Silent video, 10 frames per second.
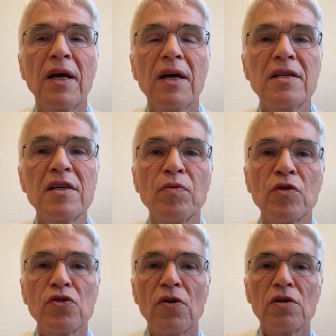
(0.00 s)
This
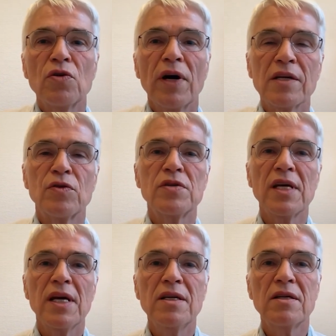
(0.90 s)
was also
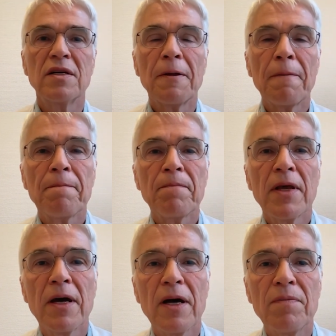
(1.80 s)
associated
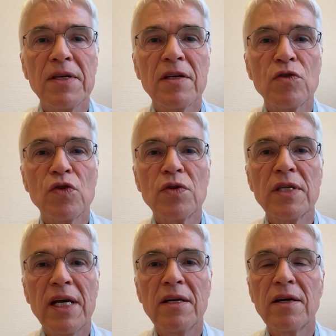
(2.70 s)
with a
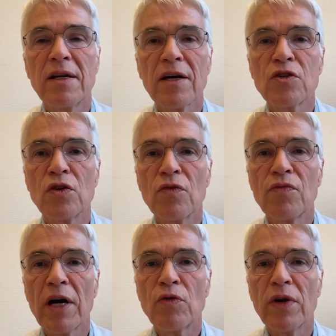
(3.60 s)
sustained reduction of
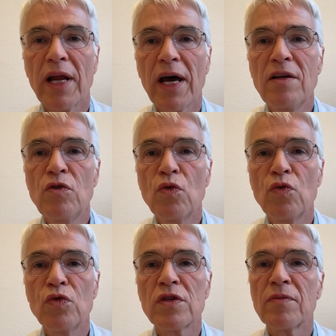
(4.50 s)
factor IX
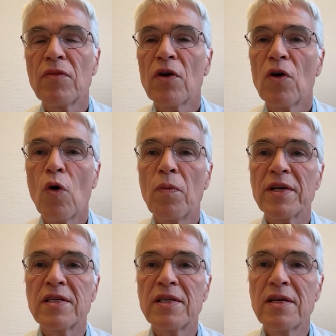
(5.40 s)
use over
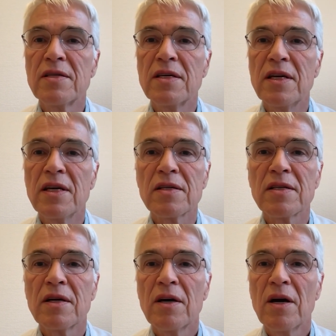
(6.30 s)
6
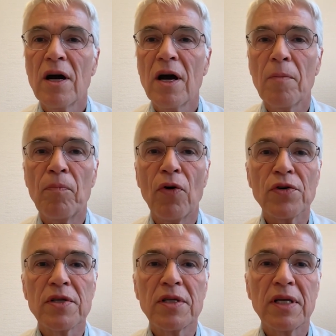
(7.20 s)
years
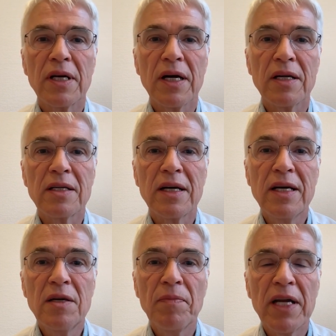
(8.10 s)

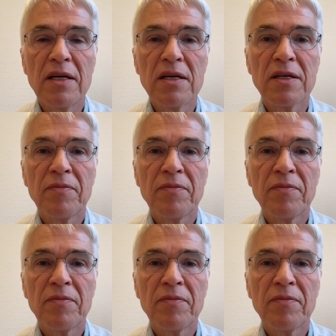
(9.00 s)
post-treatment.